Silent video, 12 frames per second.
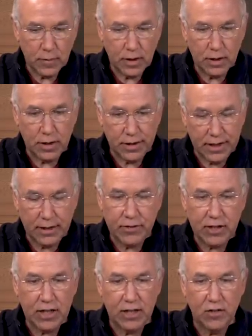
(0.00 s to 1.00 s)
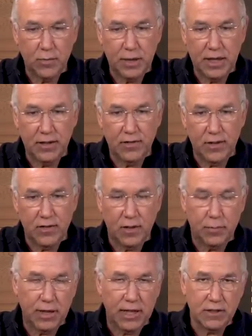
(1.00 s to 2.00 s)
uh, the Africanized bees is
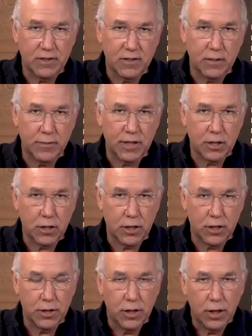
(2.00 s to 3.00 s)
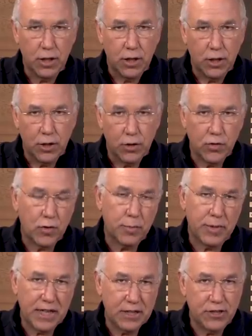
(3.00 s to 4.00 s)
they practice something called
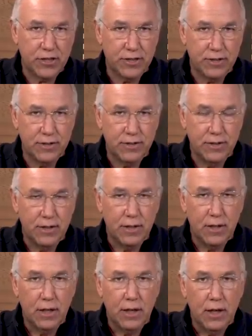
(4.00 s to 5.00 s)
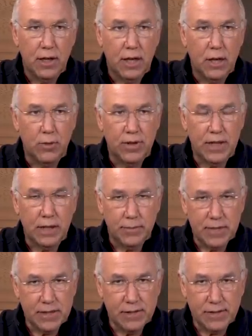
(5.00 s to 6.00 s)
usurpation. And what that
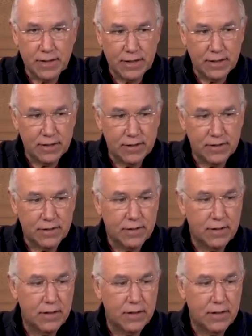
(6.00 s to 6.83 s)
means is